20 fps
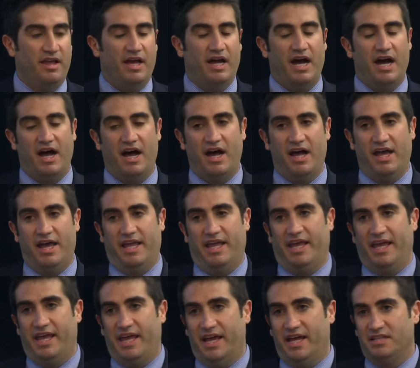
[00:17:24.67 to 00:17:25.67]
Uh,
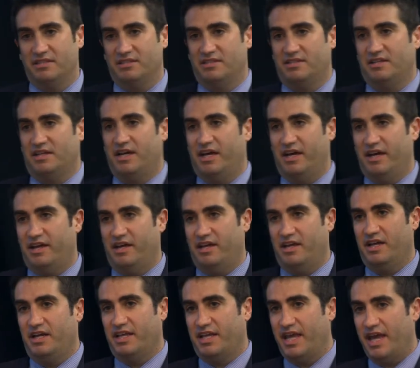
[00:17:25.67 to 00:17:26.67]
and uh,
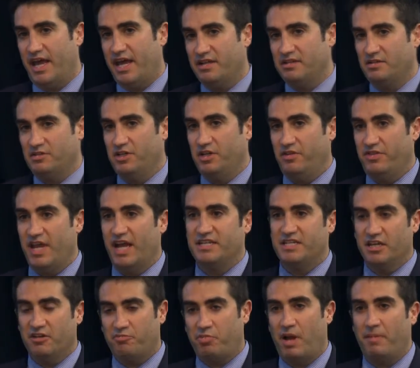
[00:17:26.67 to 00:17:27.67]
again, you know, the
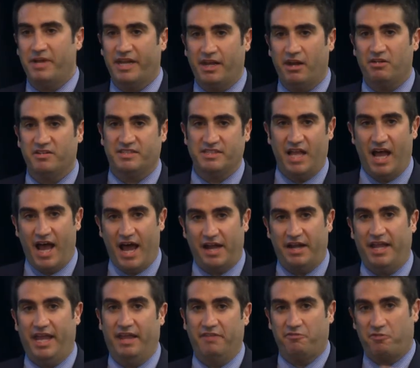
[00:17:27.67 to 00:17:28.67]
idea of primary care is
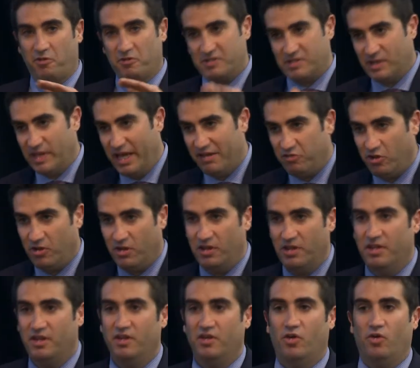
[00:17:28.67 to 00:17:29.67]
not a first level
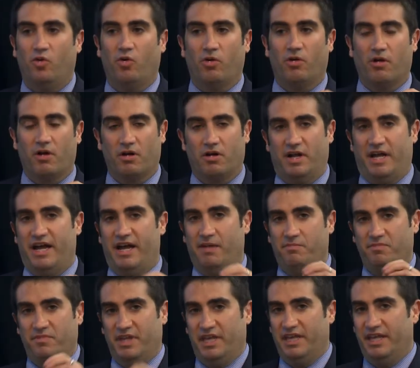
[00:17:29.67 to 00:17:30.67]
or
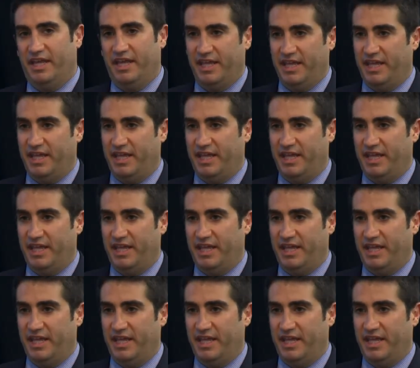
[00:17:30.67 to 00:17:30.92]
um, it,